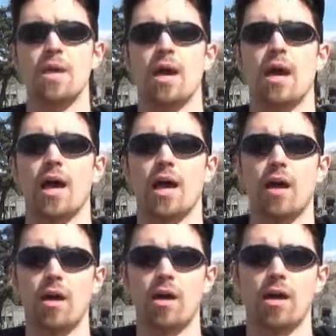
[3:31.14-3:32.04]

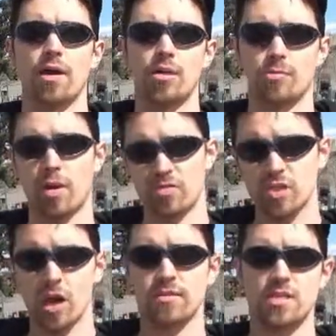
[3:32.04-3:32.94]
on the
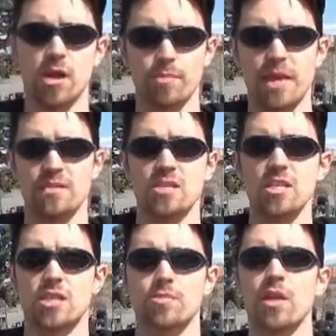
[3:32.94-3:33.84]
part of this top-down
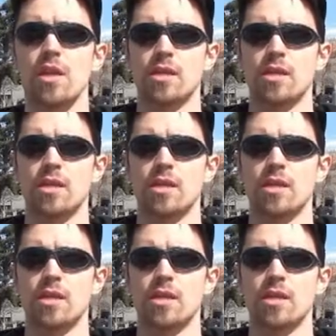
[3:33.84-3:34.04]
system,